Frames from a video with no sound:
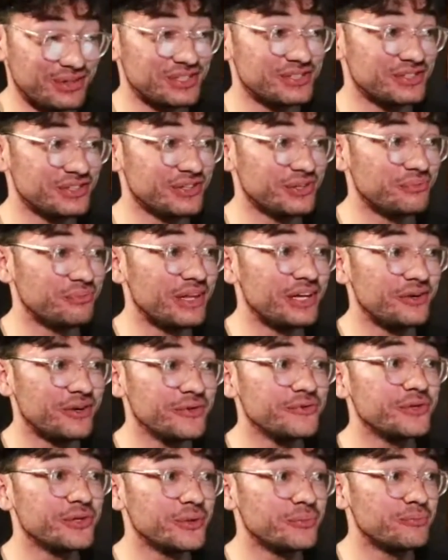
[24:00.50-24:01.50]
But still, Blake
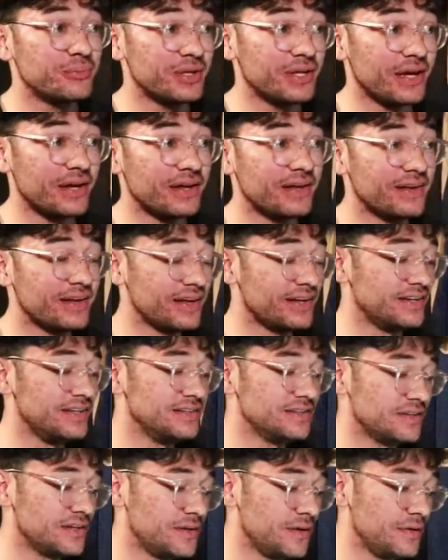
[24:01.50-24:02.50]
Griffin can play, and
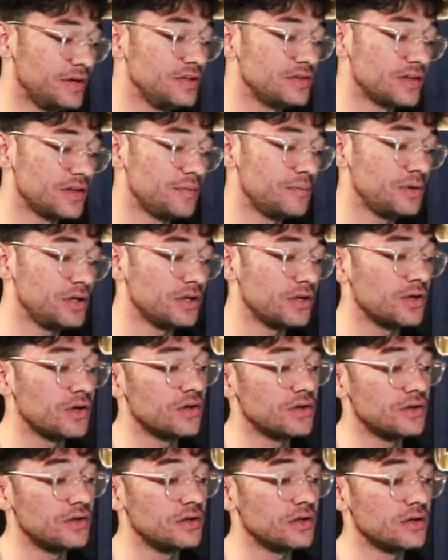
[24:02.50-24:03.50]
he's gonna be a
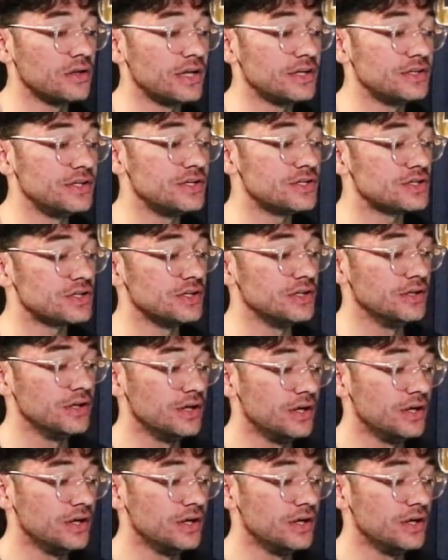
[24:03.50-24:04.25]
good little addition.